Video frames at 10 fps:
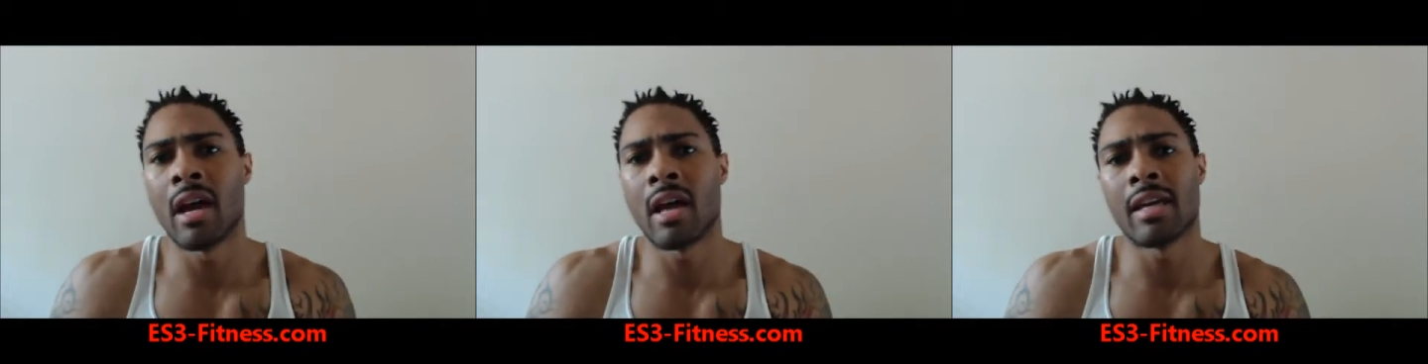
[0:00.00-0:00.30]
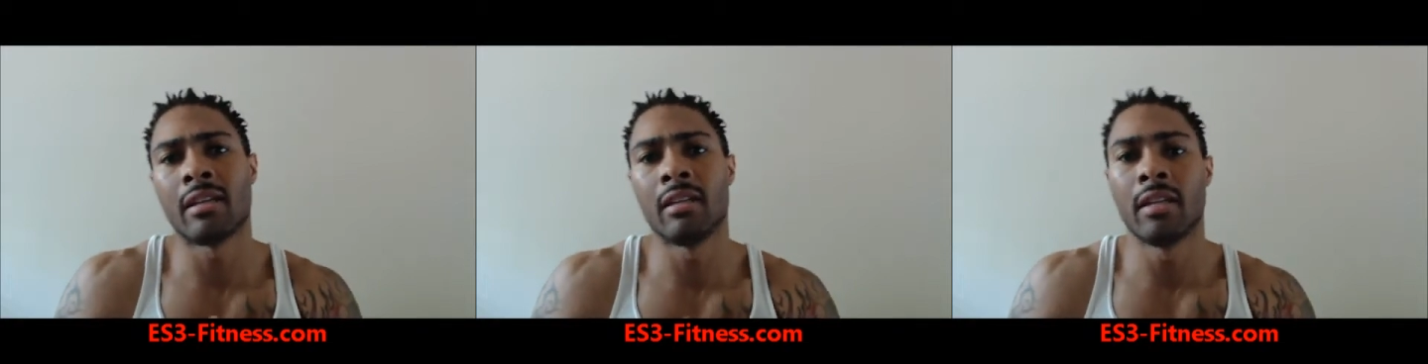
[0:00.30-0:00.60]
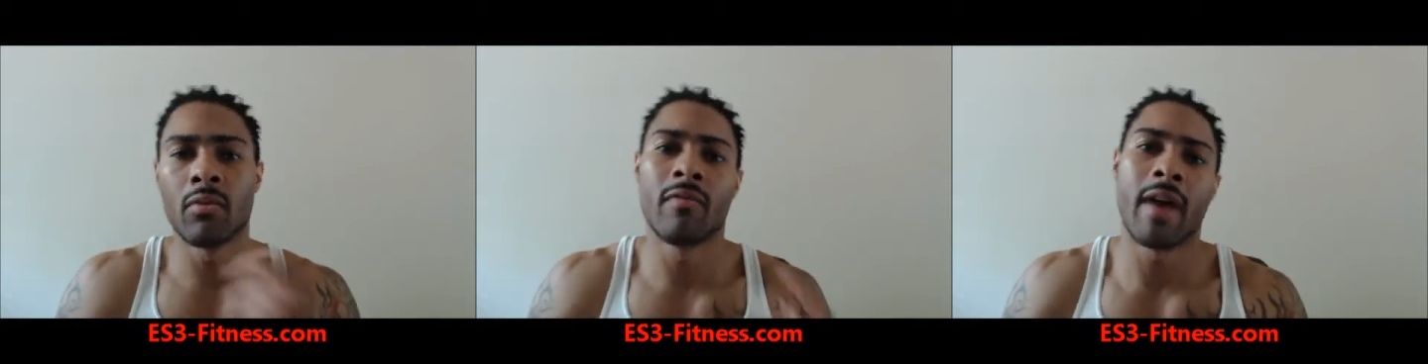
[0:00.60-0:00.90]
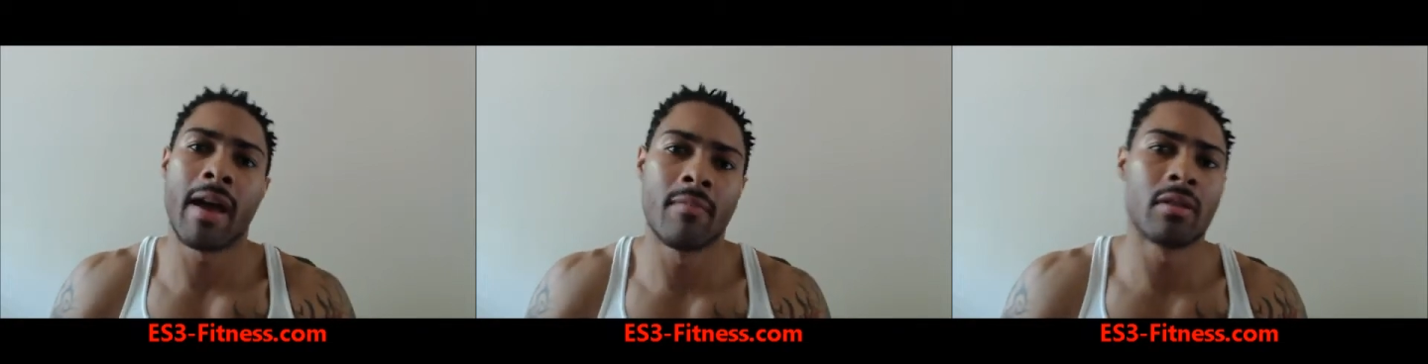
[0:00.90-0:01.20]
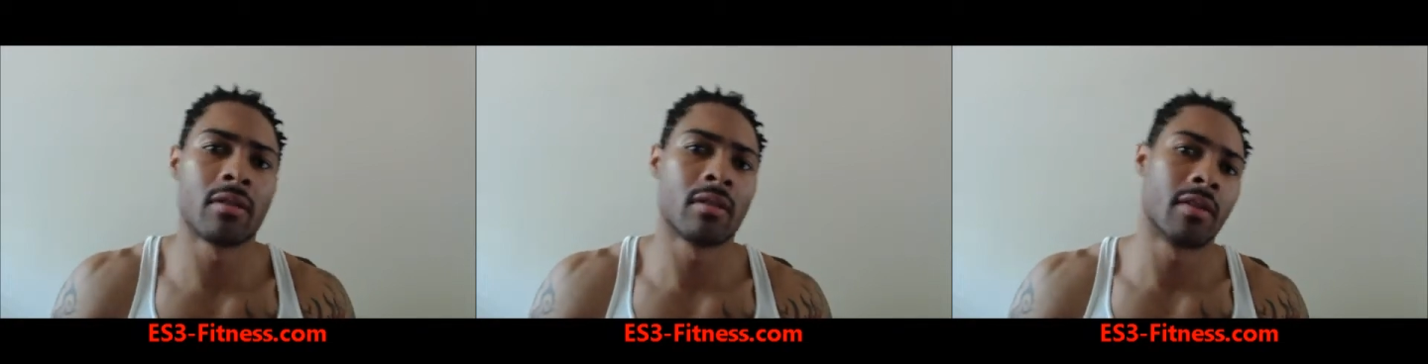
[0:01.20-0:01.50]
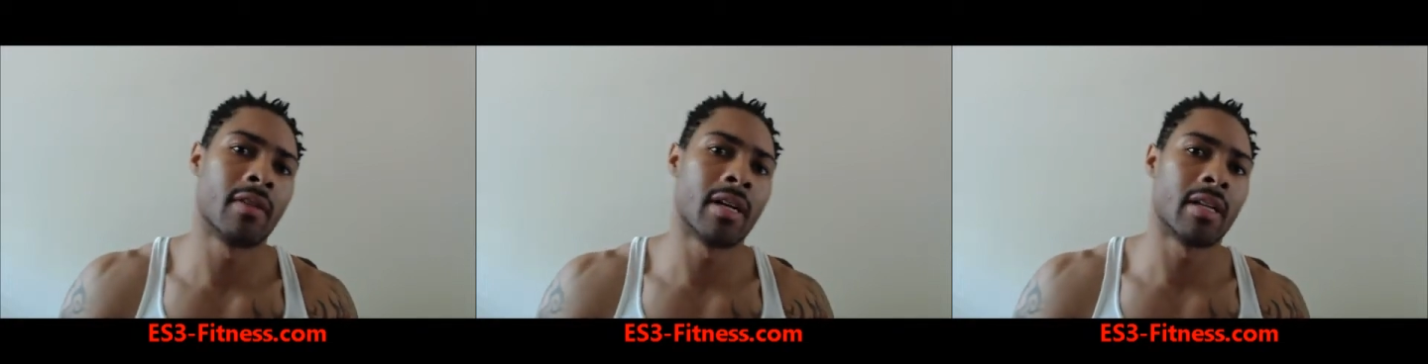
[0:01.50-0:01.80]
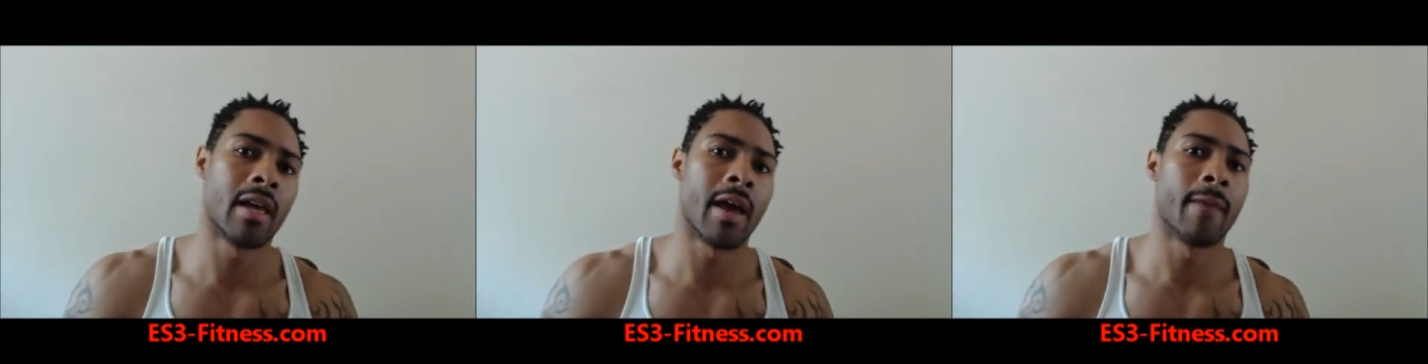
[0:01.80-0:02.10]
I, I like the liquid vitamins and stuff
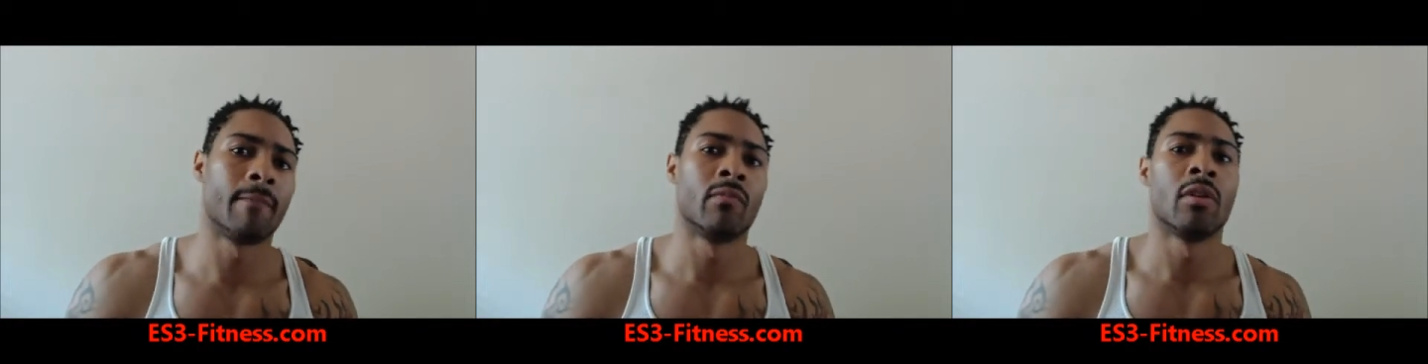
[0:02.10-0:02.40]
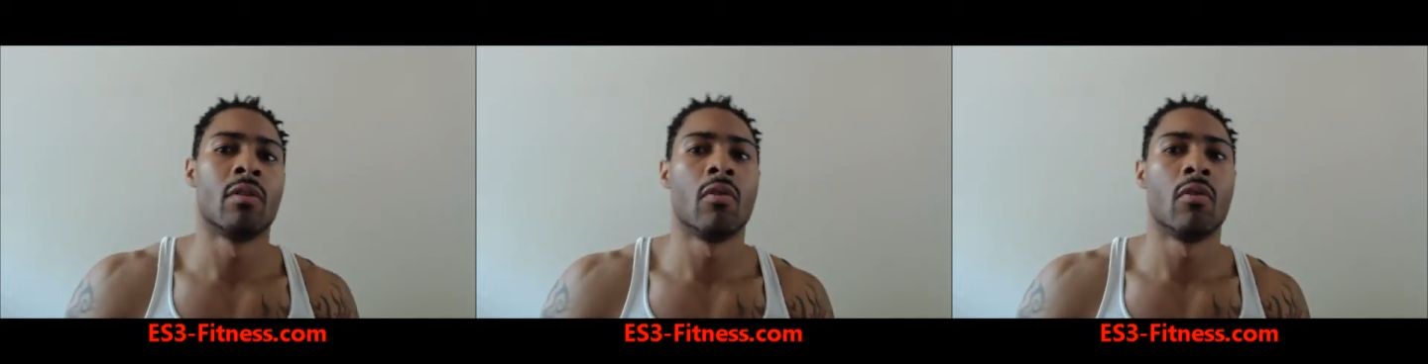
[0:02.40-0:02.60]
like that.